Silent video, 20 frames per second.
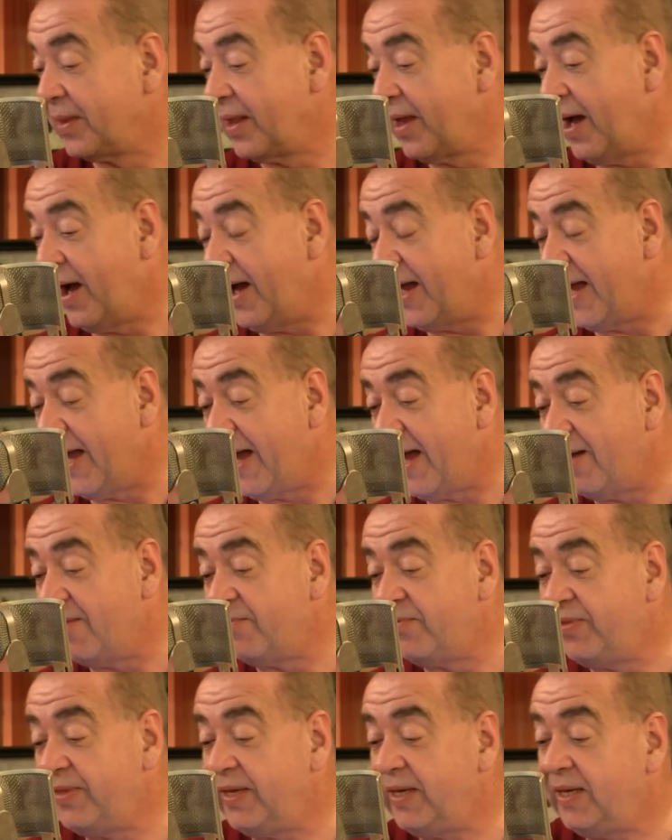I
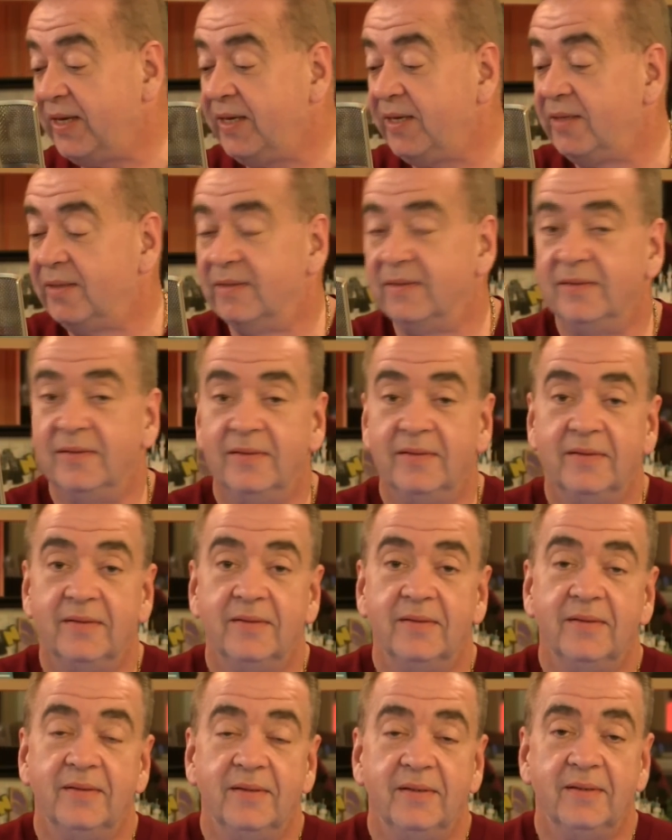have the
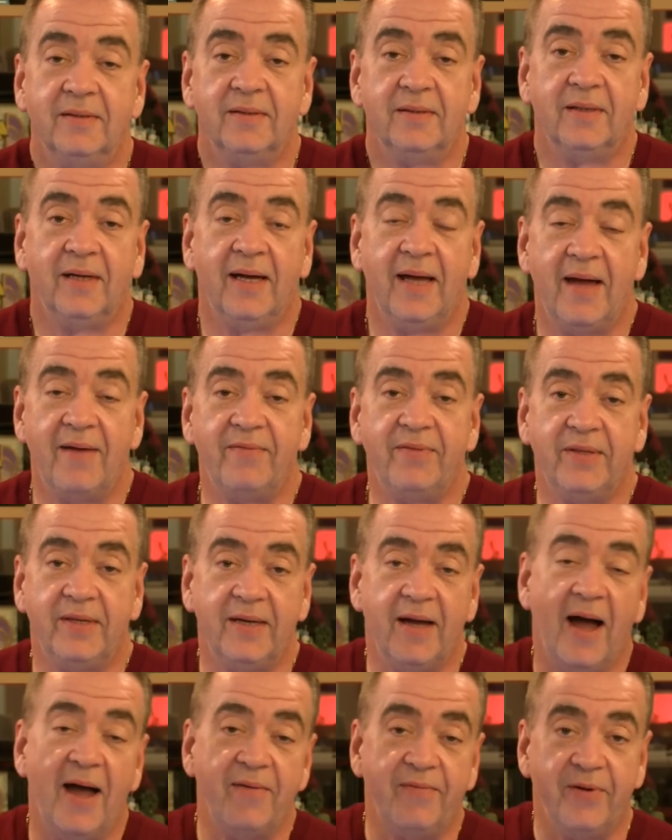
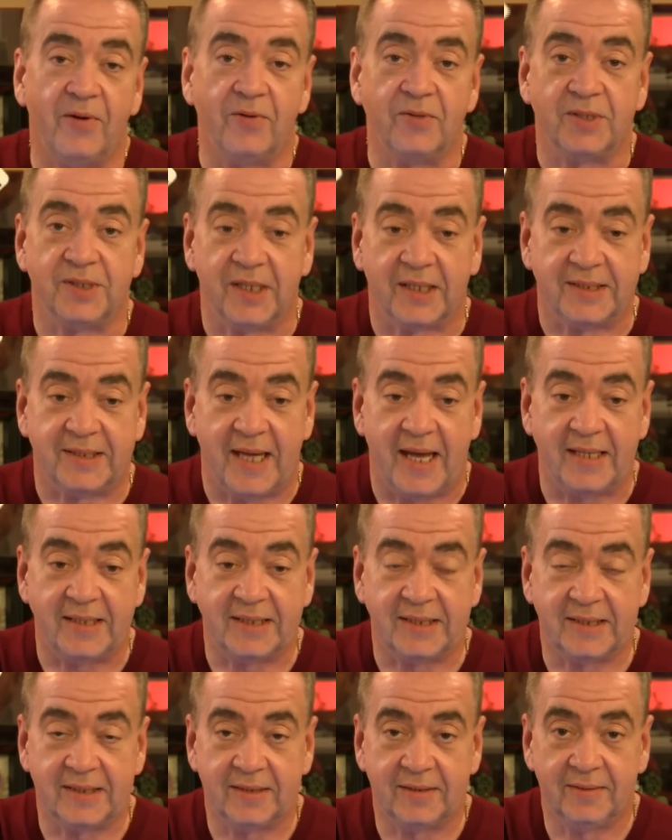iPhone
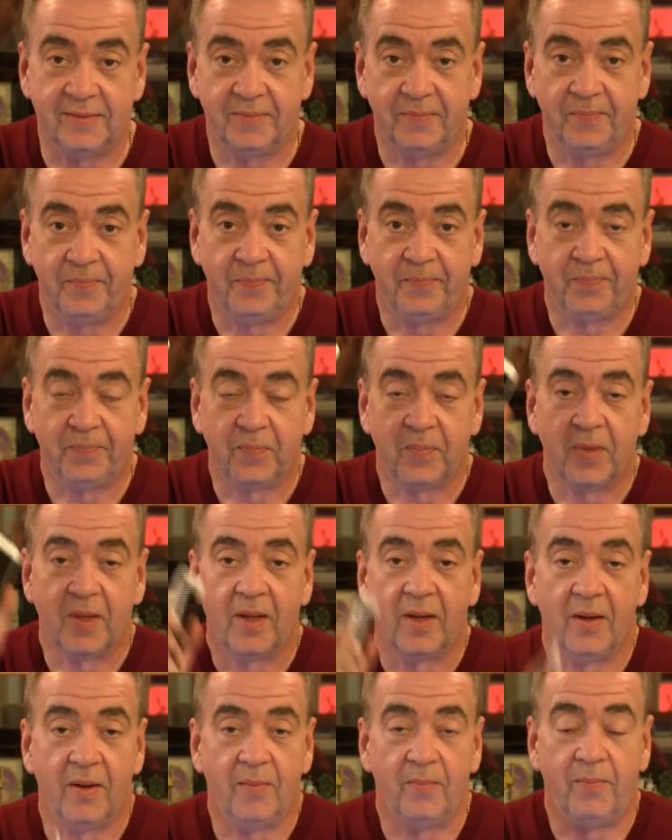6S,
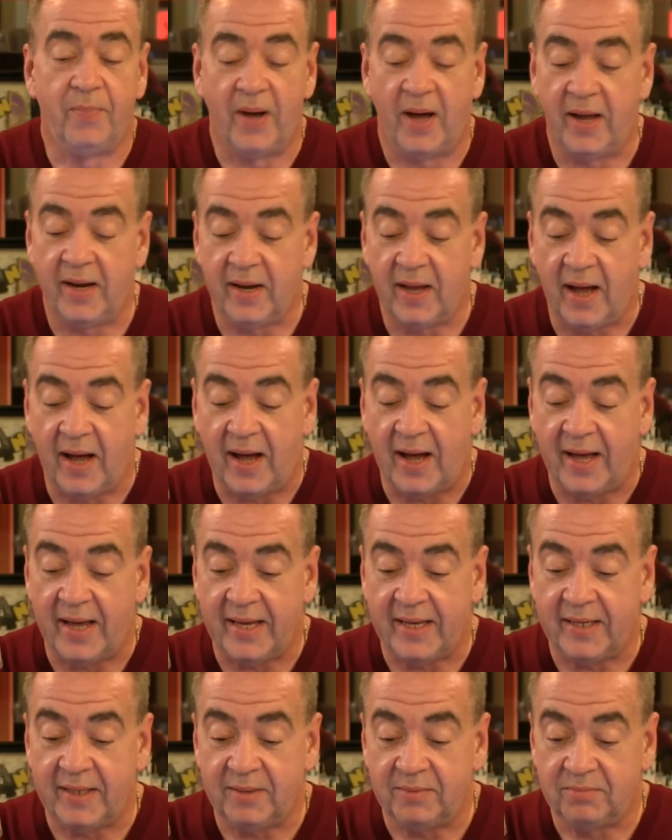but
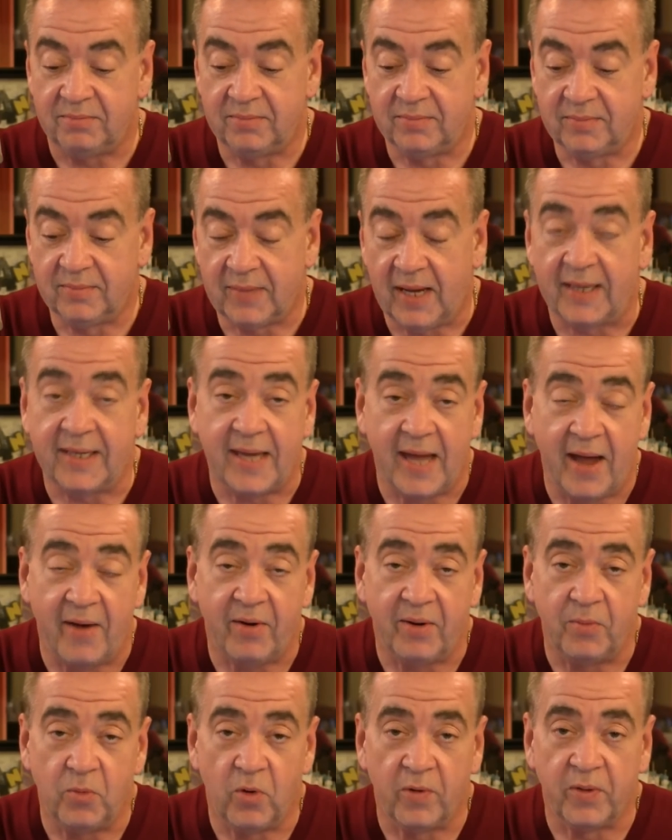I
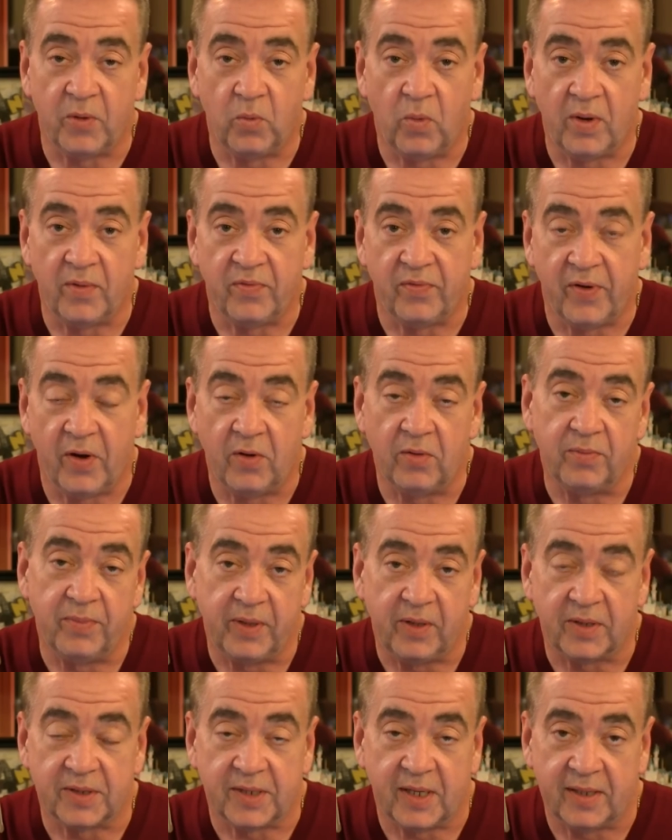carry more than one phone
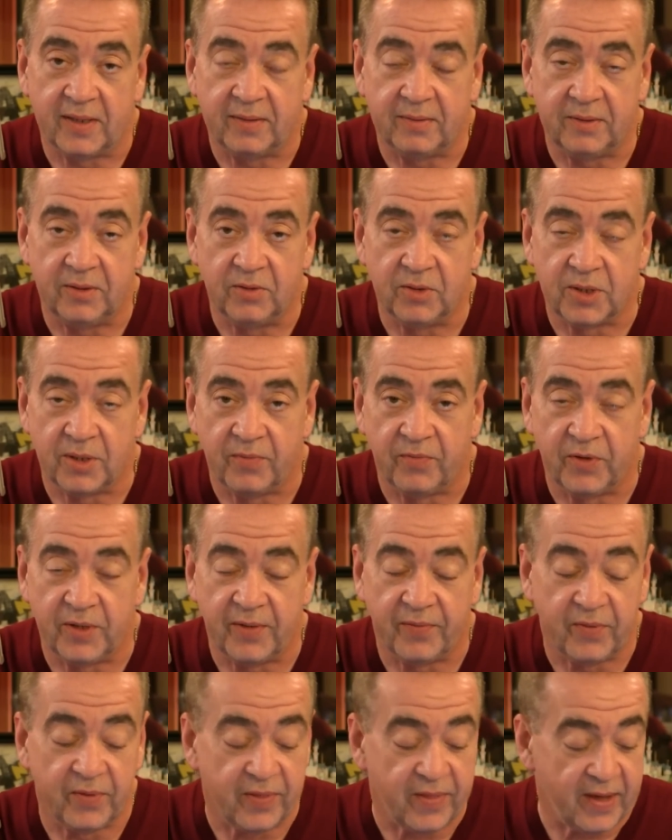because I use them for
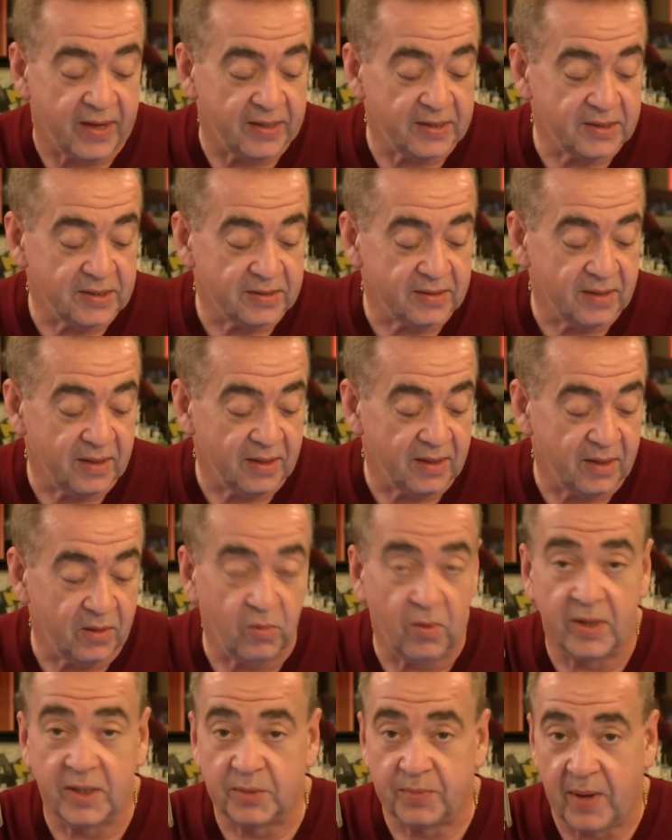different things.
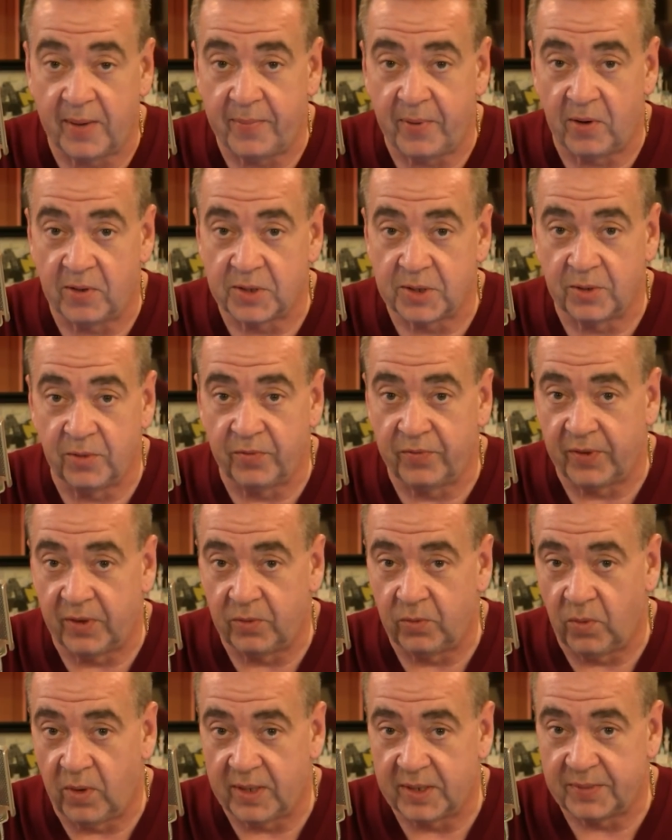One is my personal
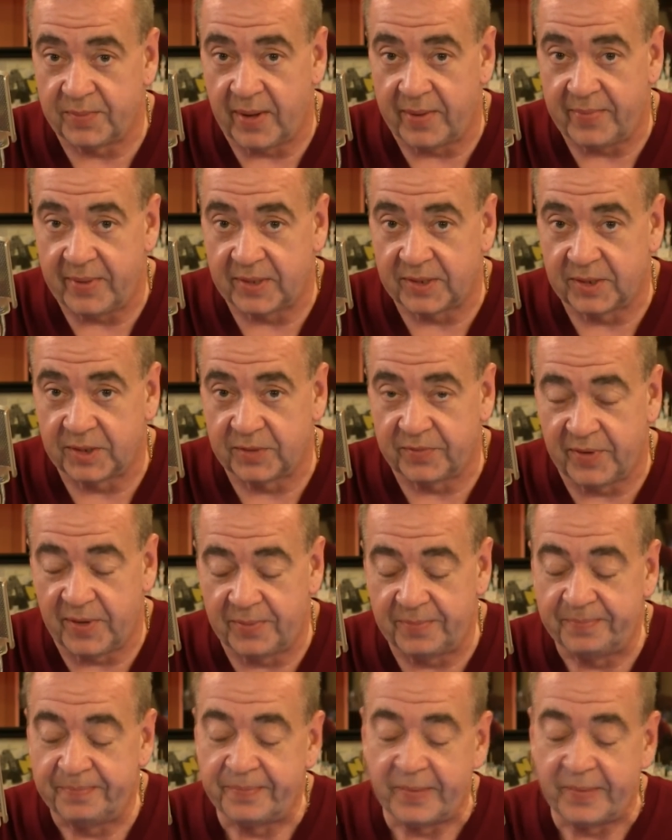phone, one is my business phone.